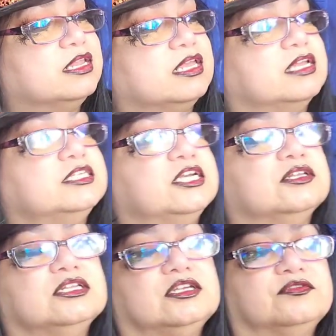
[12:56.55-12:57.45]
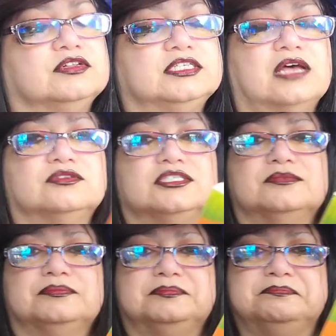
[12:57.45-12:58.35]
the kids hear the different
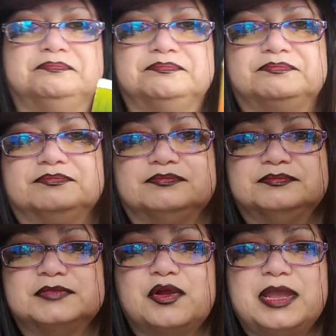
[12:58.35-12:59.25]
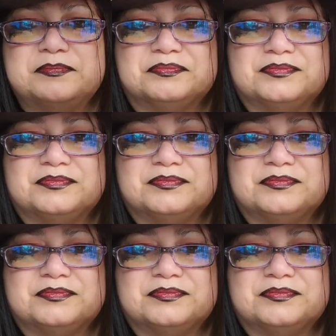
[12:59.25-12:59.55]
sounds. All right.